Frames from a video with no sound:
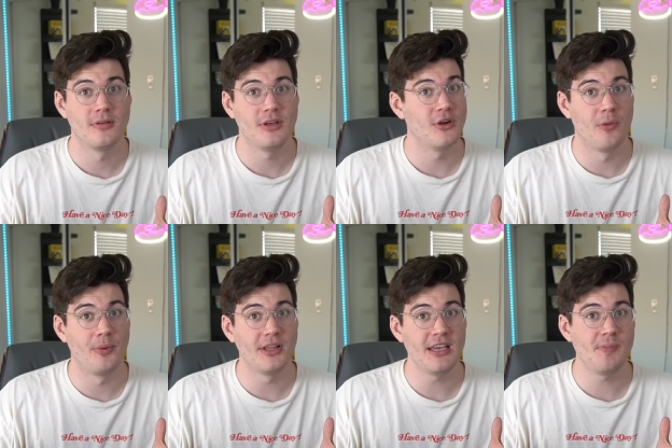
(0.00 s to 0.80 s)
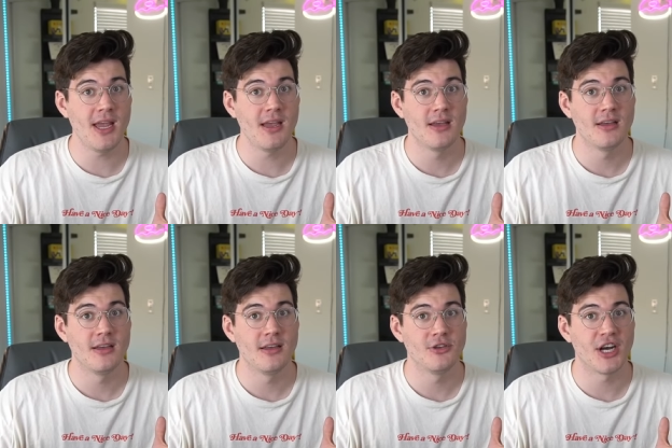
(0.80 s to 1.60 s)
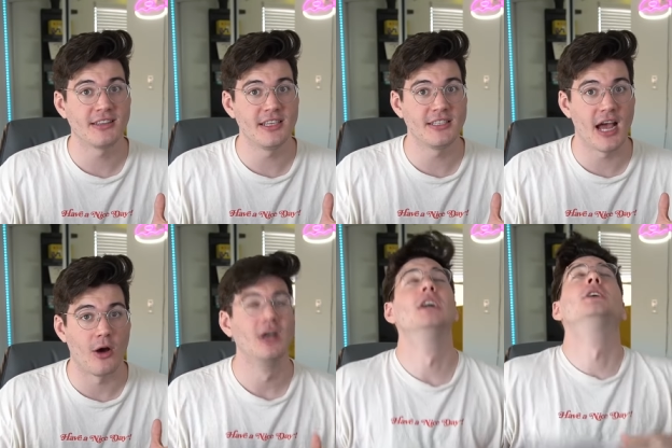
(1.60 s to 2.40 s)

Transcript: You don't believe me? Check this out.